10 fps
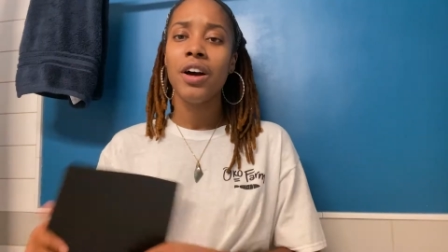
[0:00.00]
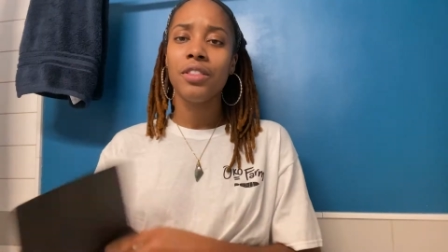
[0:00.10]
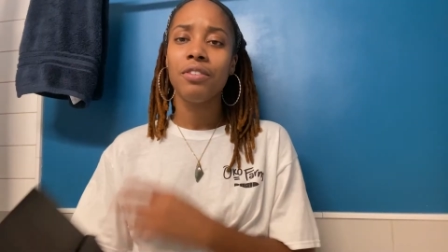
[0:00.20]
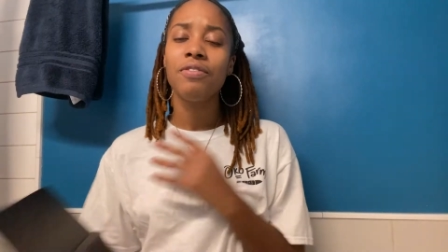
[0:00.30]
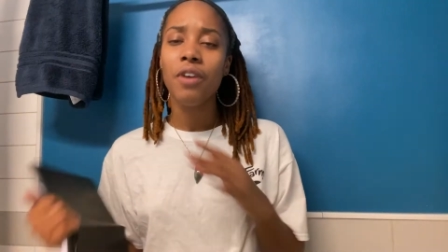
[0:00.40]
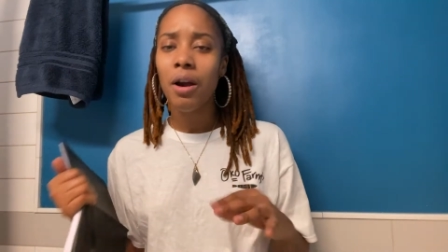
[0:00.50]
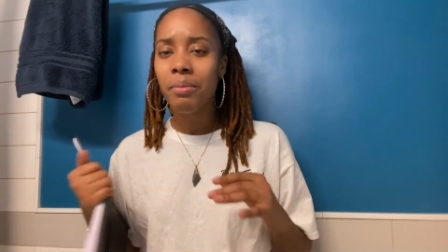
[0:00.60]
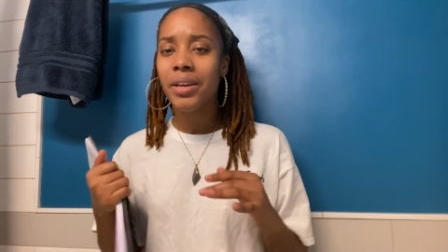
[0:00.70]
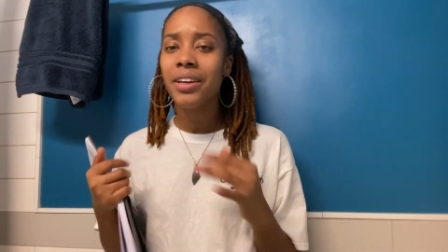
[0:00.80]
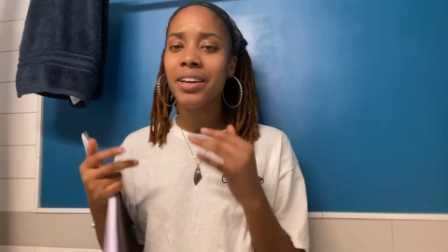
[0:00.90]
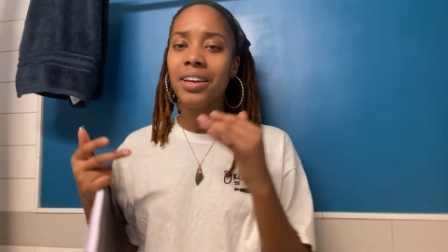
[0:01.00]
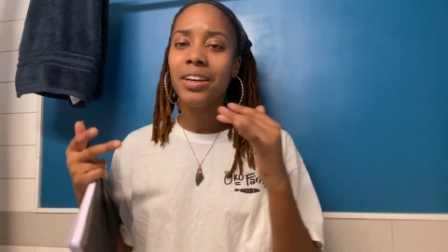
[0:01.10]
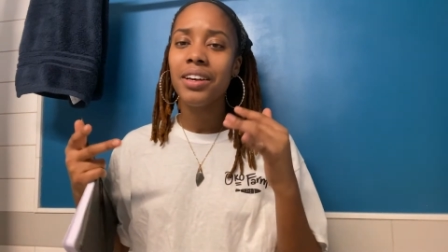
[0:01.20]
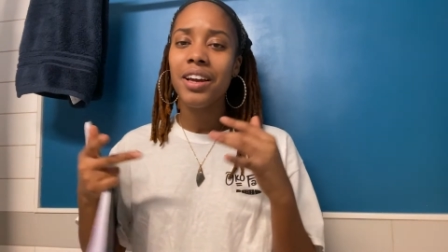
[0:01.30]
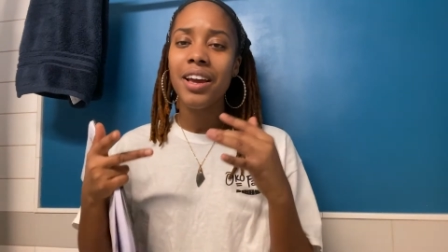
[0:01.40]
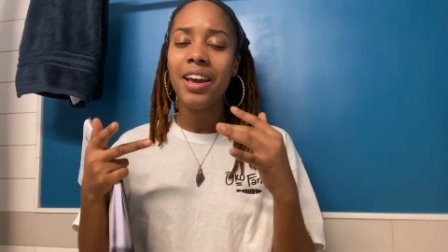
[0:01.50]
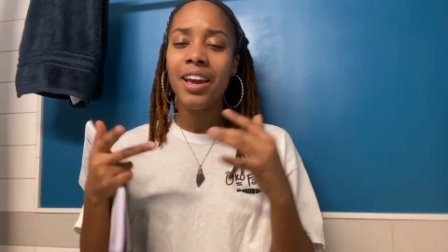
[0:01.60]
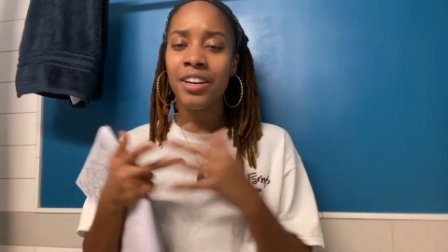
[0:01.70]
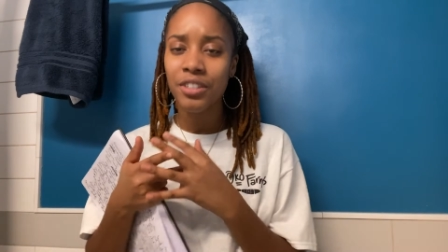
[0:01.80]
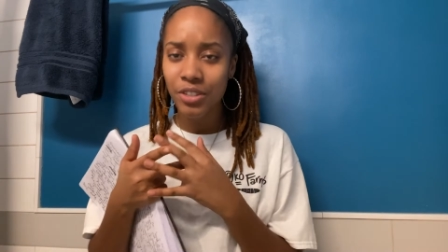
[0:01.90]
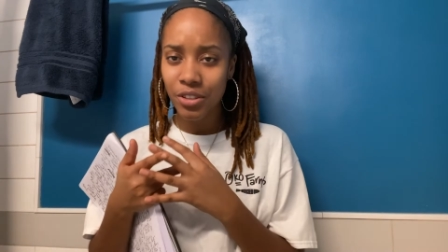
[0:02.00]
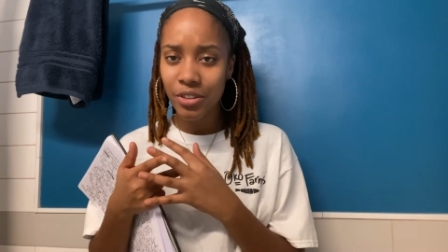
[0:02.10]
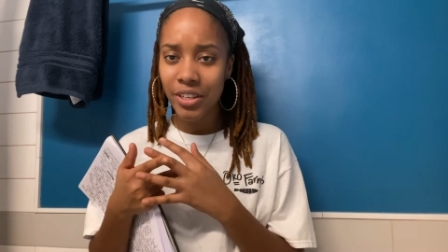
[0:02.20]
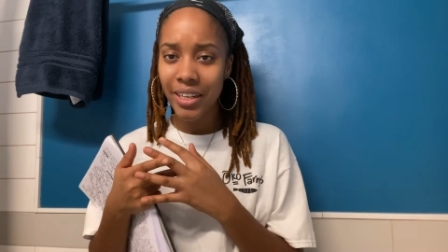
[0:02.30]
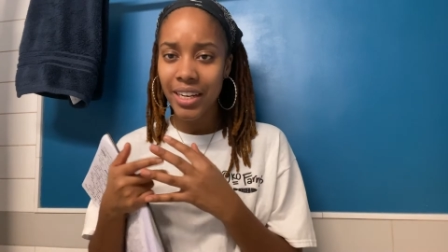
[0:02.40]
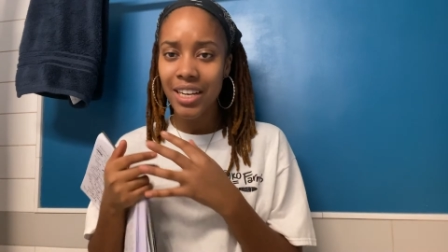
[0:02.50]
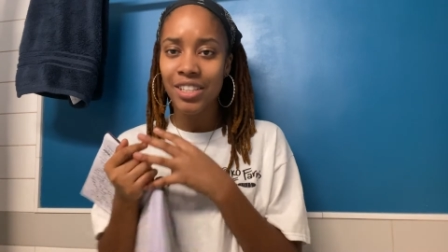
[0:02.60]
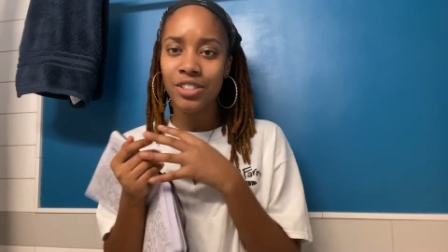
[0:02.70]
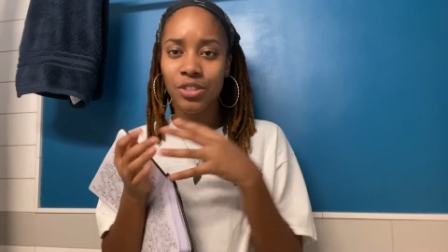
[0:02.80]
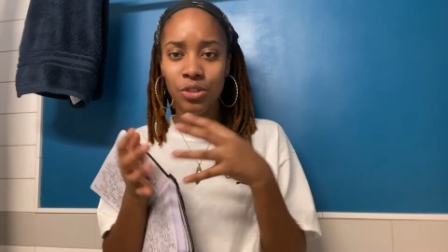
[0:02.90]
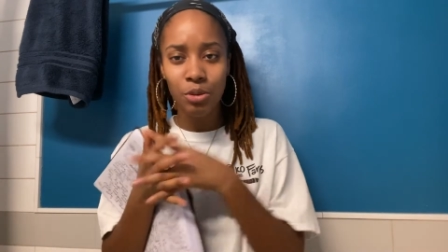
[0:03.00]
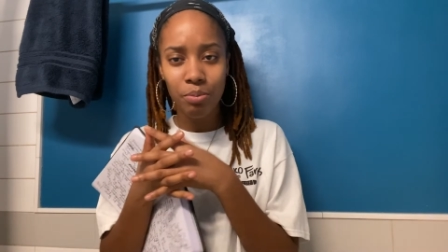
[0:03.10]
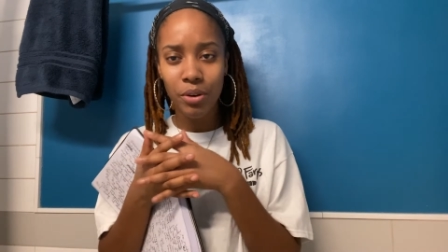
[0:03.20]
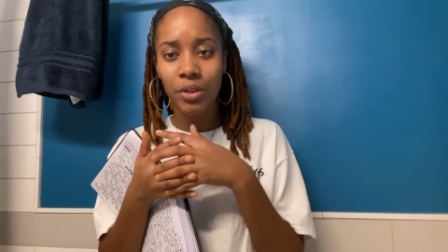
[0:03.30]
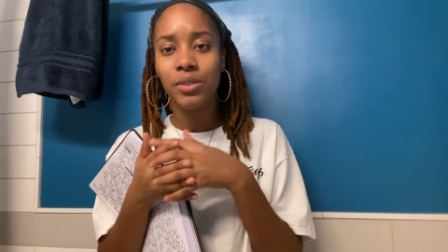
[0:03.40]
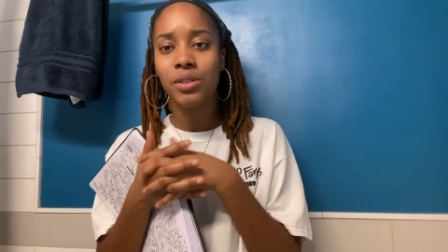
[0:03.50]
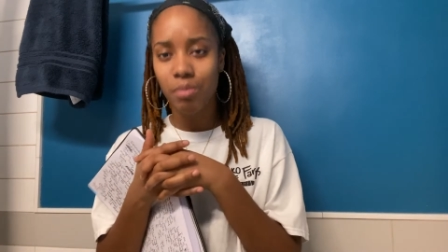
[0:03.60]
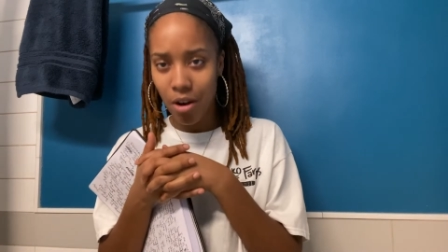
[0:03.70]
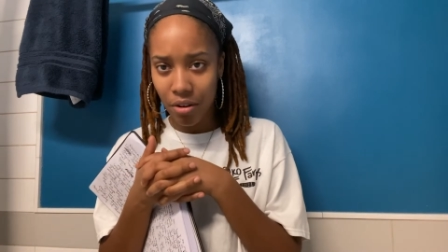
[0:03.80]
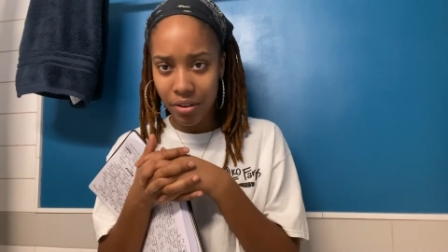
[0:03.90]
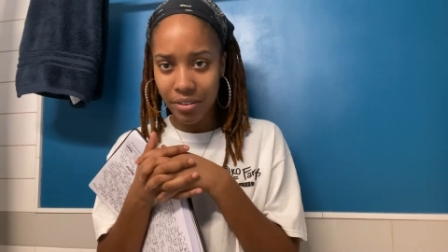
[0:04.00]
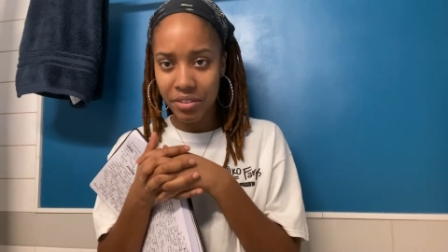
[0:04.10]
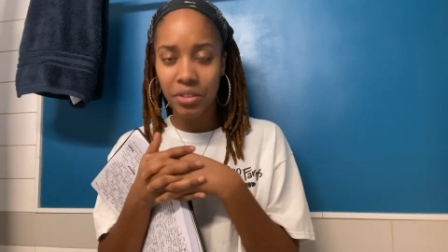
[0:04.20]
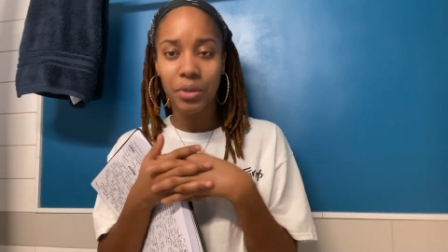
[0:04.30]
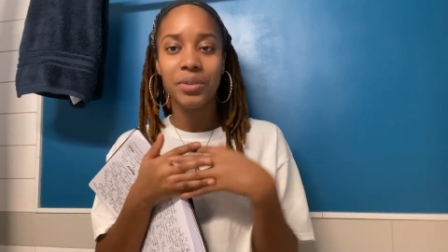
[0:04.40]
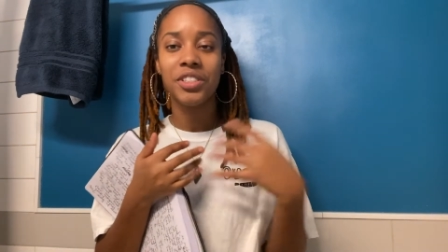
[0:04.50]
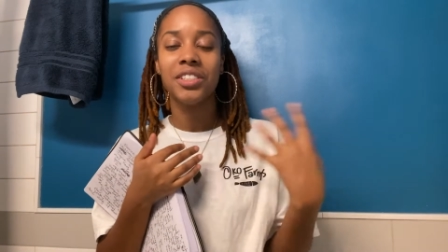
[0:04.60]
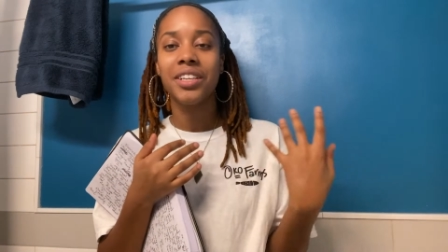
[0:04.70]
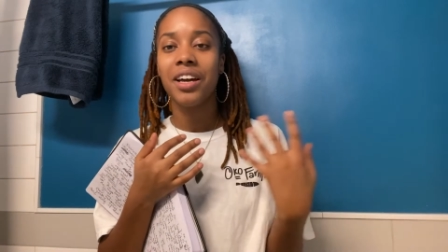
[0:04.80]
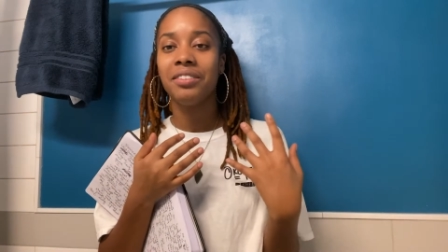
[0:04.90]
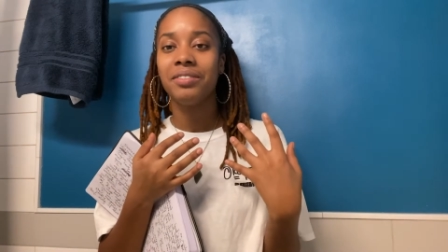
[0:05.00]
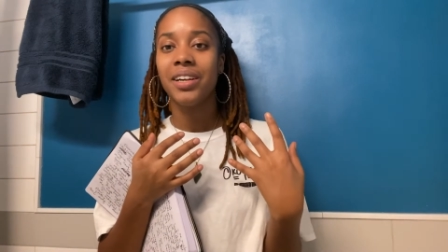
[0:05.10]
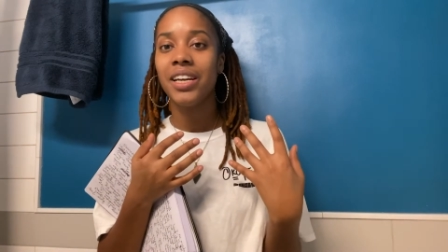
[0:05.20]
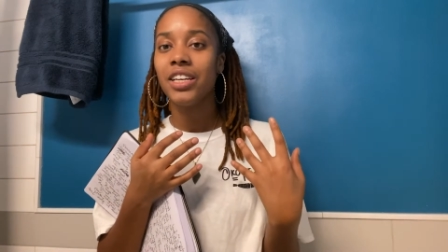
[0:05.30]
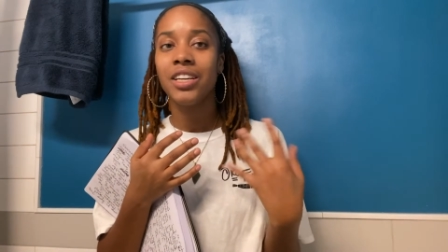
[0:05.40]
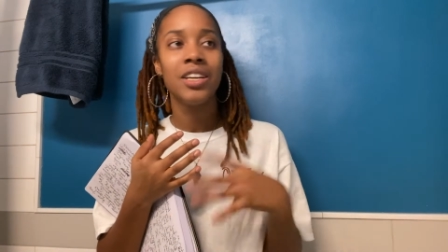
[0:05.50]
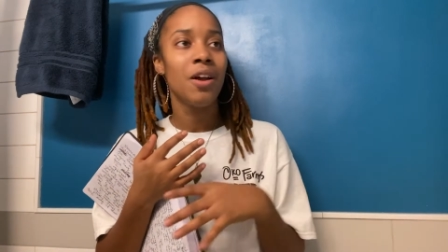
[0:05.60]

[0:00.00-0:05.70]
The farming industry is super small, so it's just kind of like,